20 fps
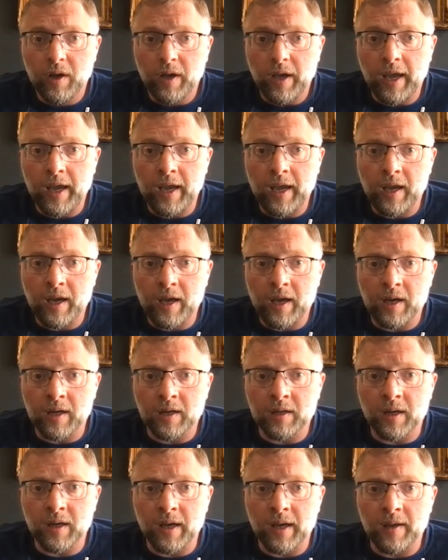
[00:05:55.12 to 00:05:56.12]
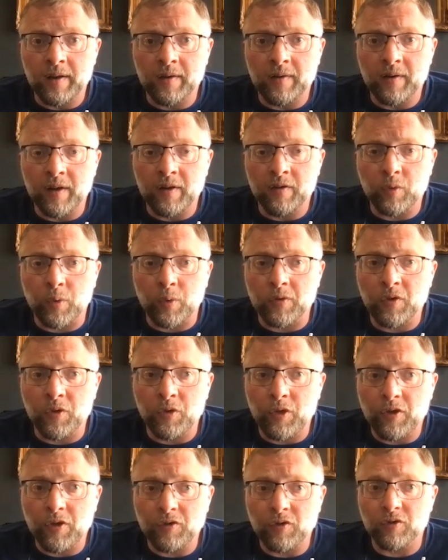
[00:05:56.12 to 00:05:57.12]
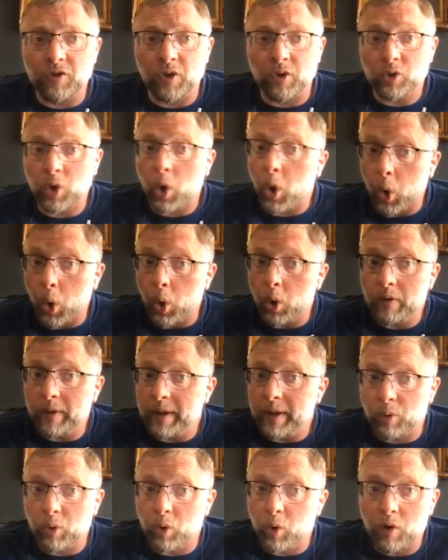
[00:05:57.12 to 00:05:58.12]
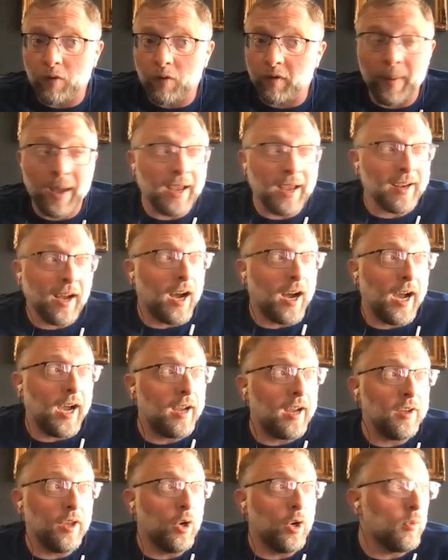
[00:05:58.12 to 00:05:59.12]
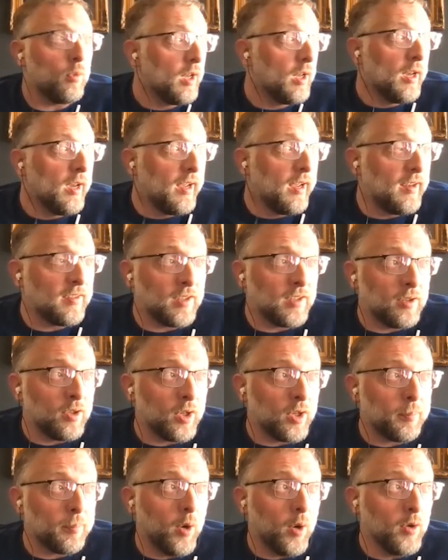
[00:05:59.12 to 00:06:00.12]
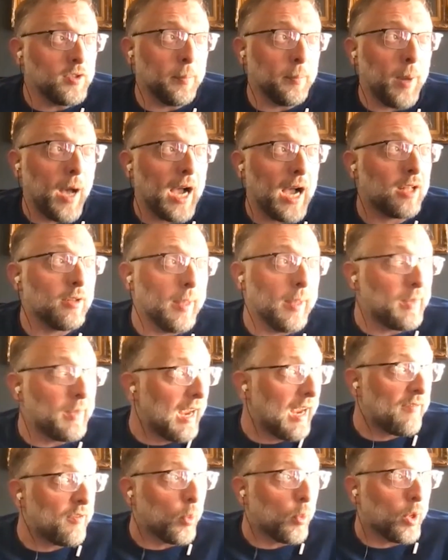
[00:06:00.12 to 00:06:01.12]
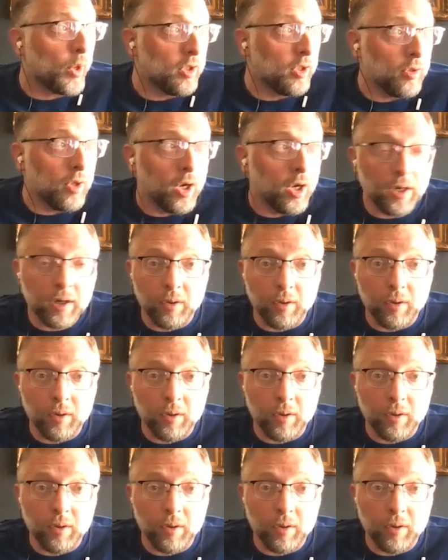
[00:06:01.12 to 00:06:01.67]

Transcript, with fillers: Mm-hmm. And and uh, thorns and thistles don't totally rule over mankind. You don't doesn't look post-apocalyptic everywhere you look.